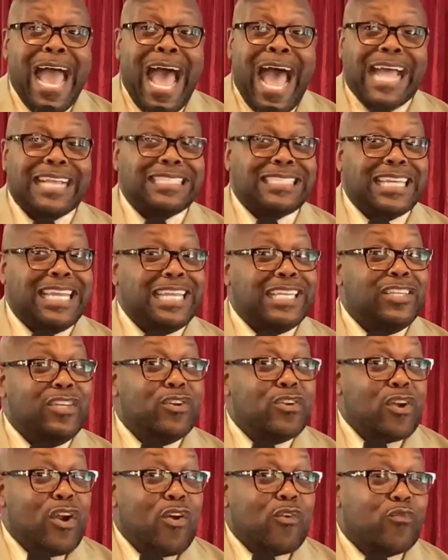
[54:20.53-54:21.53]
I said, you
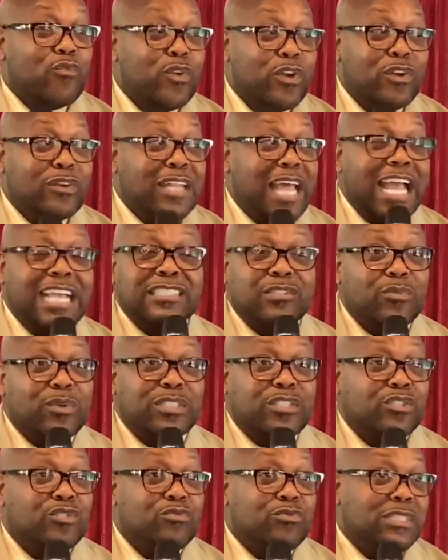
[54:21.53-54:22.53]
don't realize
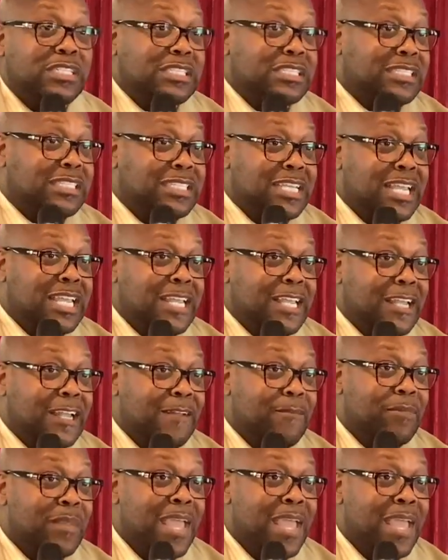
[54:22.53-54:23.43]
what you just did.